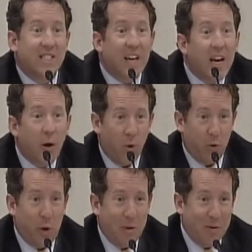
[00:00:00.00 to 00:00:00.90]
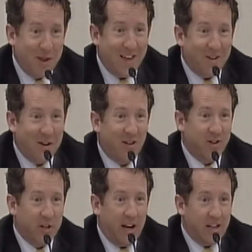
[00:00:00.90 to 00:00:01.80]
anyone would be without
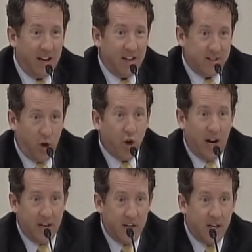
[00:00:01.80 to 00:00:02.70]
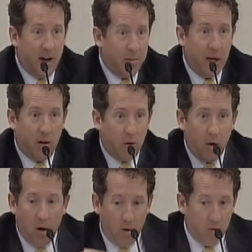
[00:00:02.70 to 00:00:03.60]
coverage as a good idea. I mean,
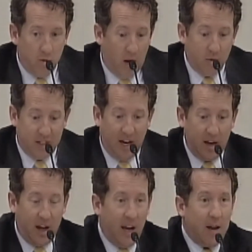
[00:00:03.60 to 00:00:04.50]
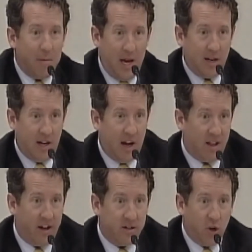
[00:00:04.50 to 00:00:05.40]
notwithstanding any mandate, I
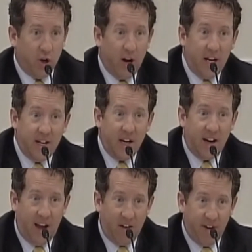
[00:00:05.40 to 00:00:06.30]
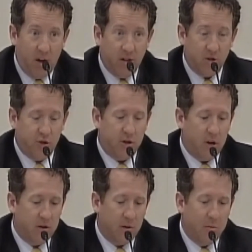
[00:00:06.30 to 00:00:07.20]
think it's a good idea to have health
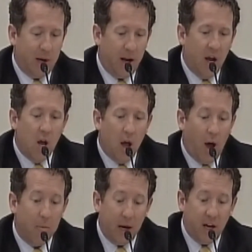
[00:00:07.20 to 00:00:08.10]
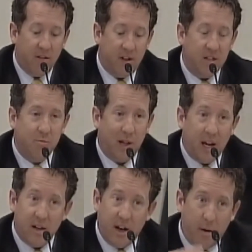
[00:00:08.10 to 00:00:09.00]
insurance. But many of these
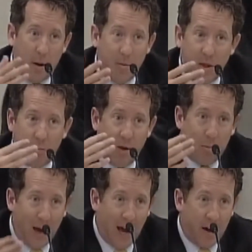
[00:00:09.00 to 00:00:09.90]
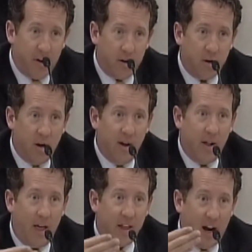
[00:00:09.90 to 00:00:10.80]
plans, I mean, the pattern
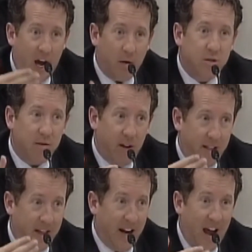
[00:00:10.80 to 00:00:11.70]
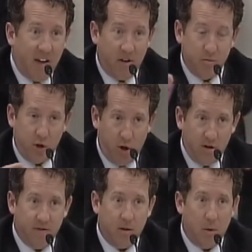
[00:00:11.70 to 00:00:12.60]
that I have
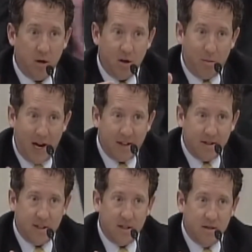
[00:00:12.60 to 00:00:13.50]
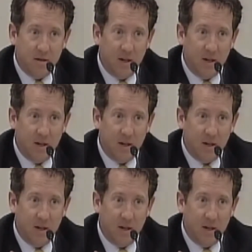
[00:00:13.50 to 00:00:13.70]
observed among Nebraskans